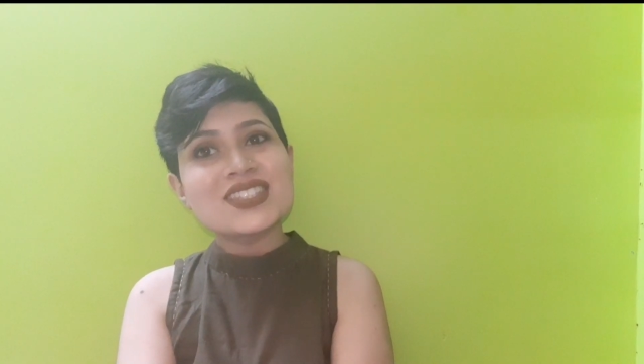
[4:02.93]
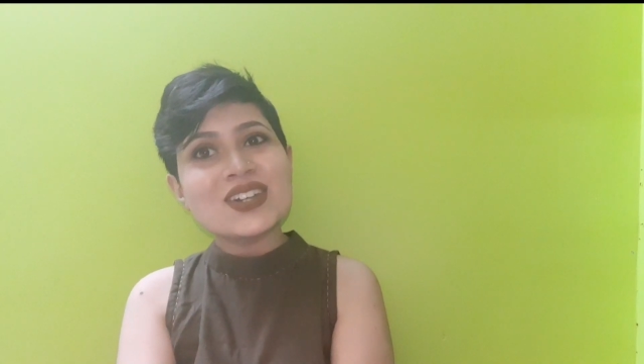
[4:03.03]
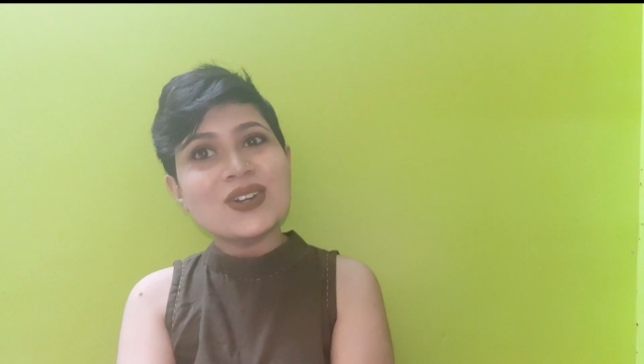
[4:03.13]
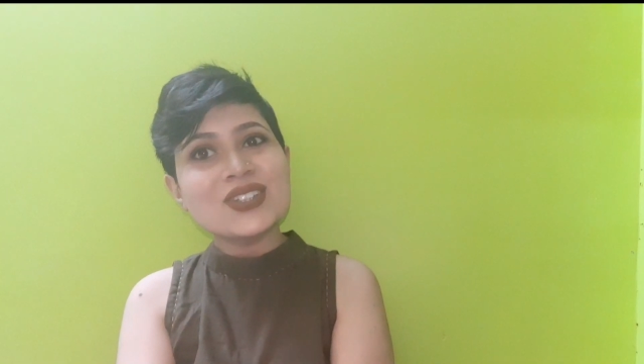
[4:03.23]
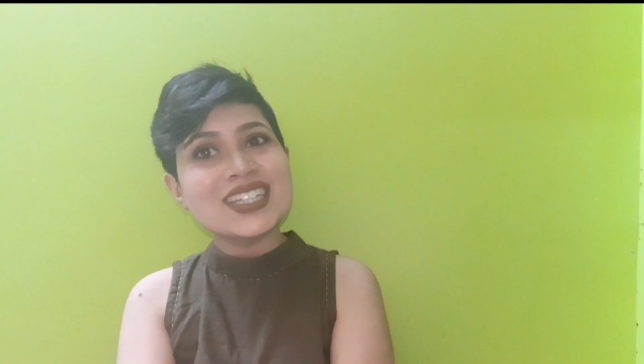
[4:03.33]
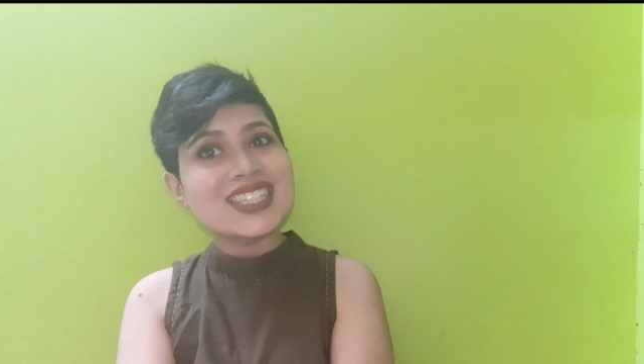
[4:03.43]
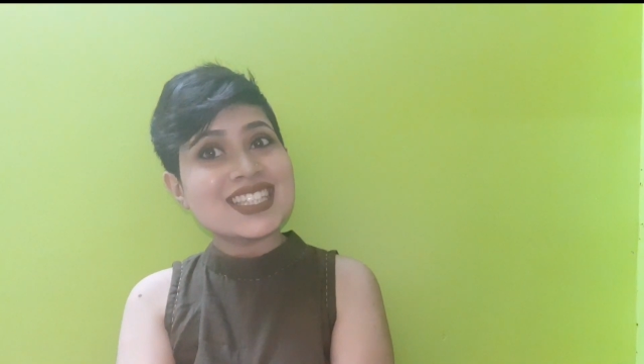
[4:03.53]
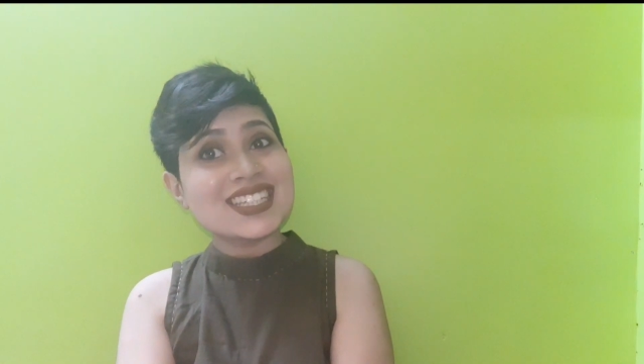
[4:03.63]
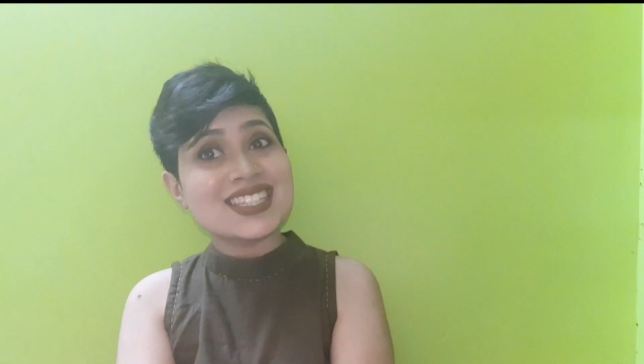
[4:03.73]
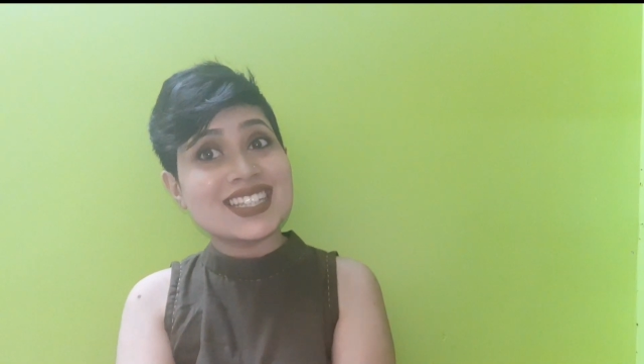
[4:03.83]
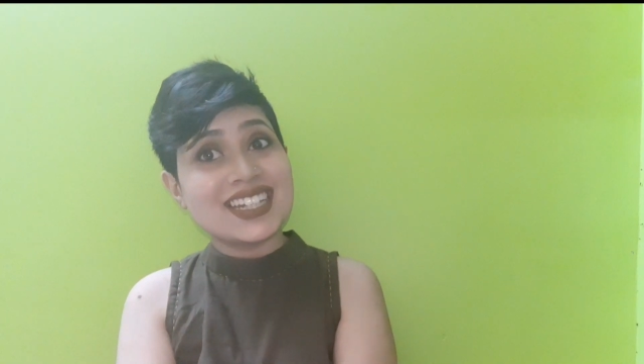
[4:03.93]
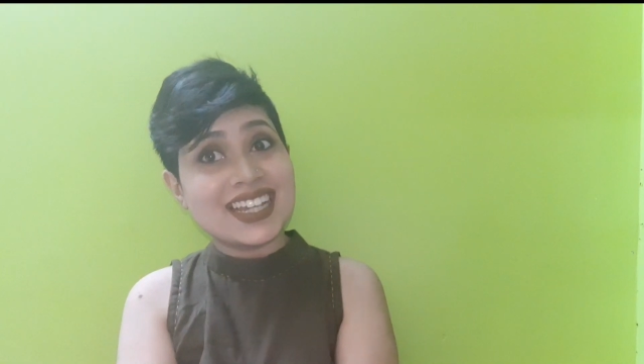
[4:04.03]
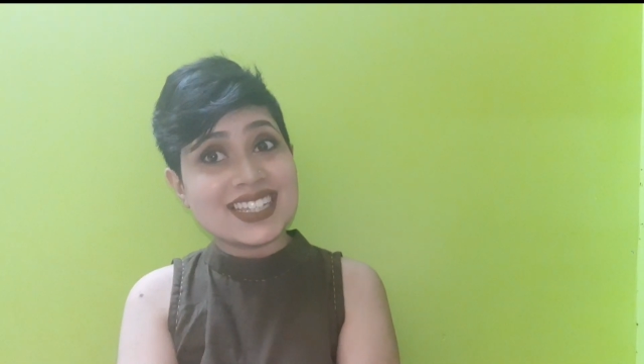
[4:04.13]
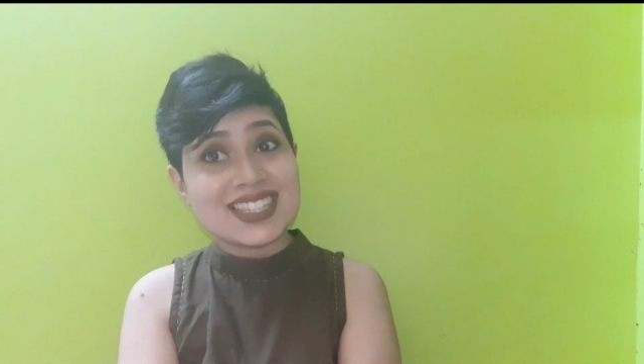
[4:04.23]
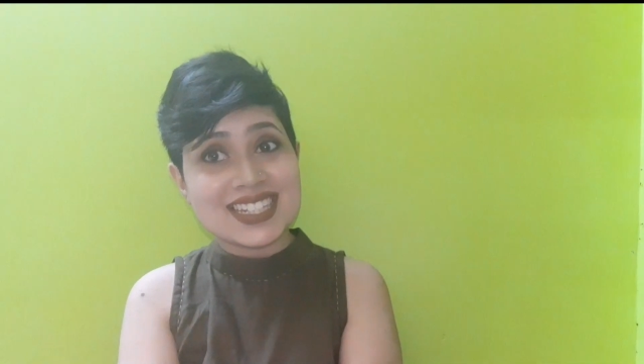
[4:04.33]
So this is the
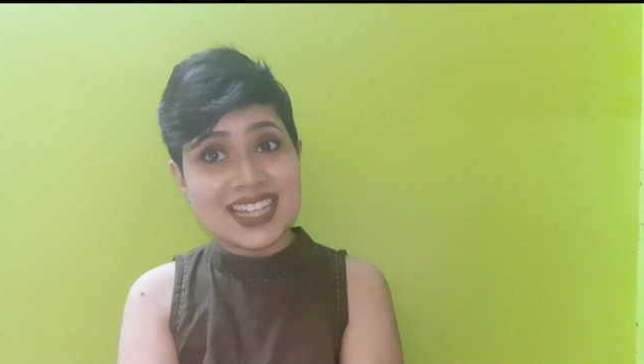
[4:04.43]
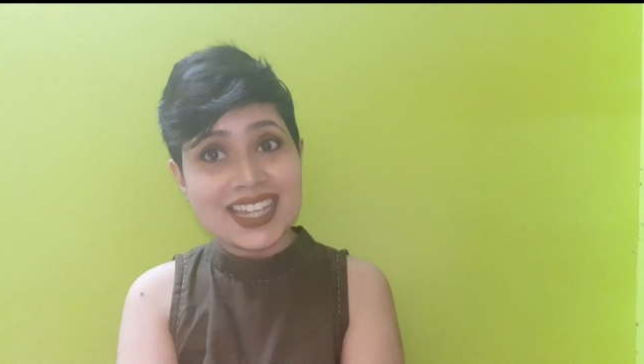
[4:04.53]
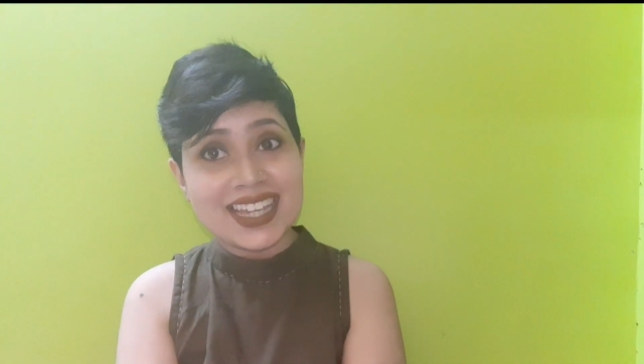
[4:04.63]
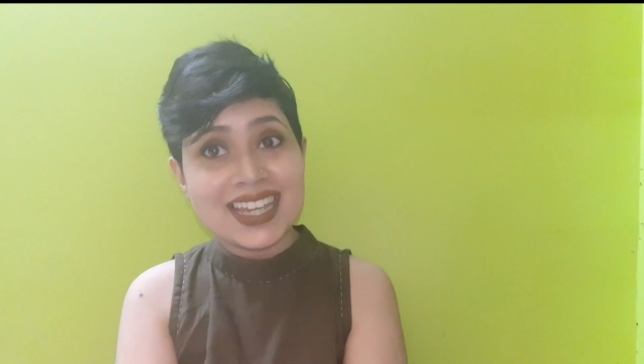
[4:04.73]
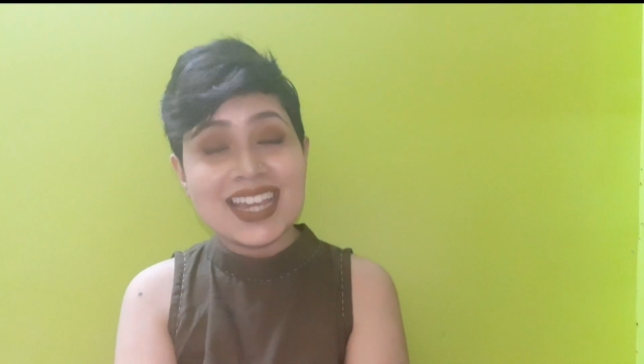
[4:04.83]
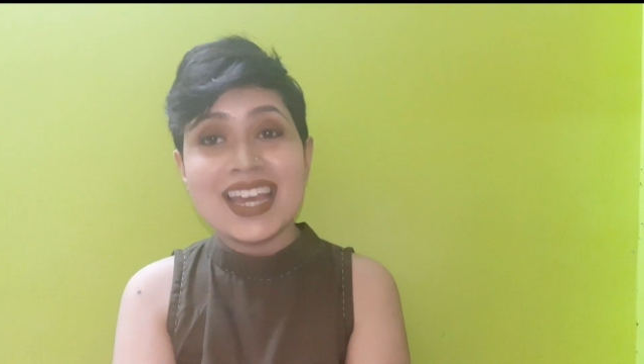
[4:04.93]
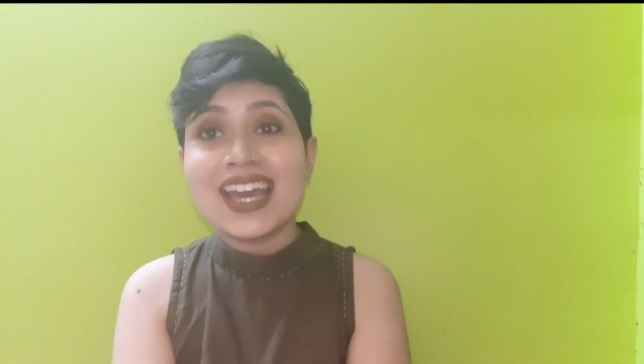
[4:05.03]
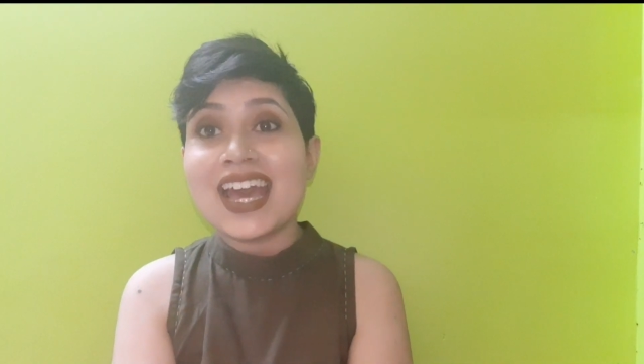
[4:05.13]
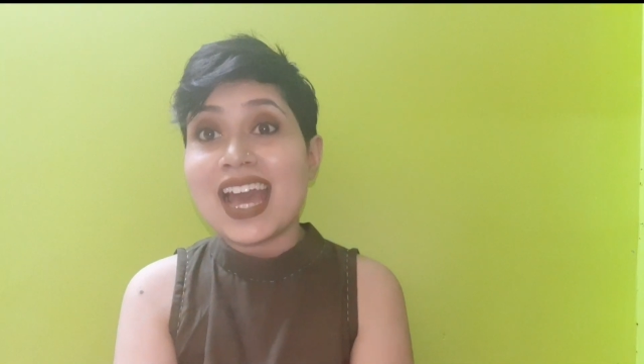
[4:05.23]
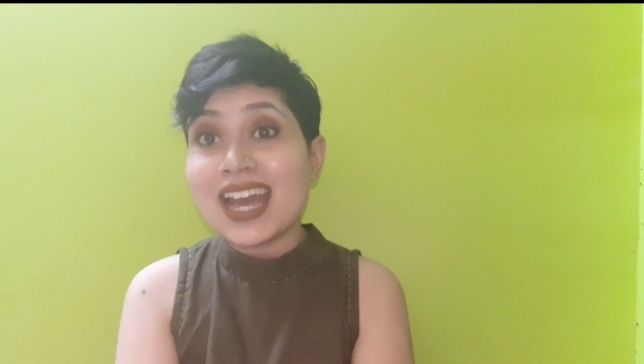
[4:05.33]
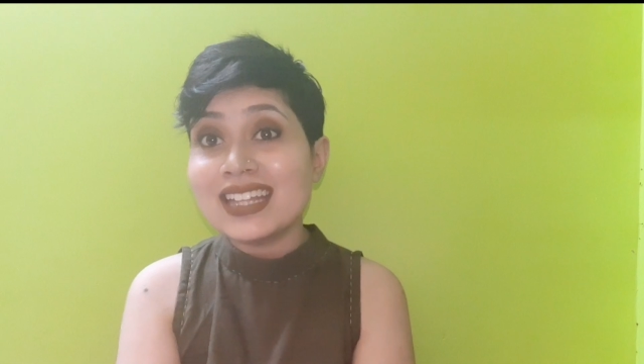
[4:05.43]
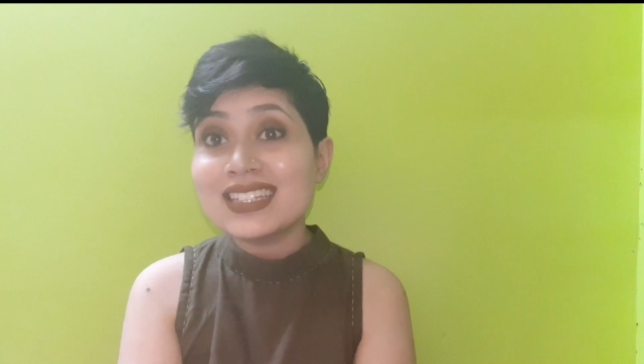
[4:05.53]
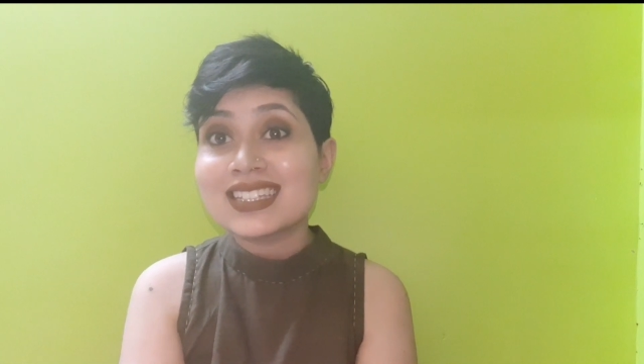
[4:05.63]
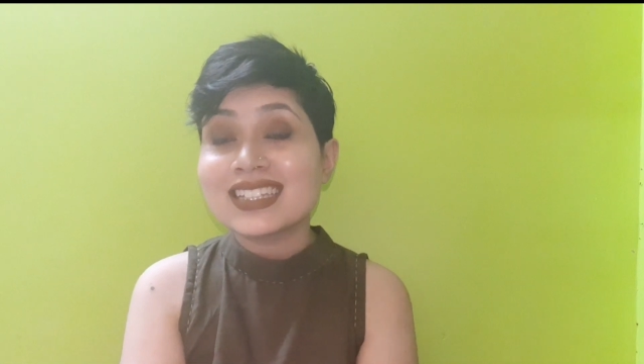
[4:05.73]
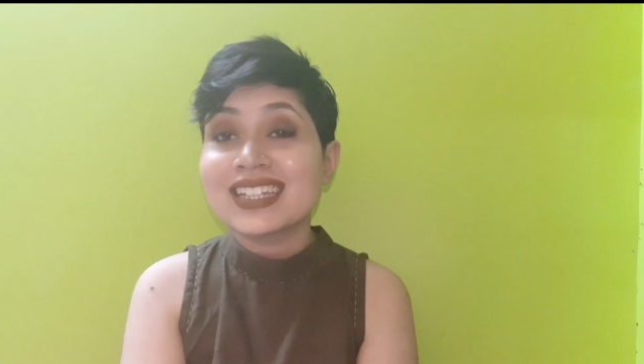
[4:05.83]
next day
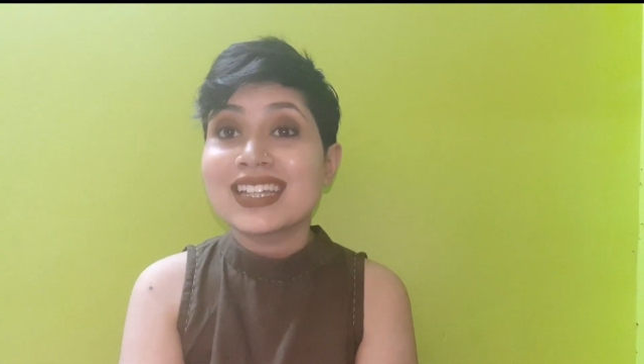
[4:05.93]
and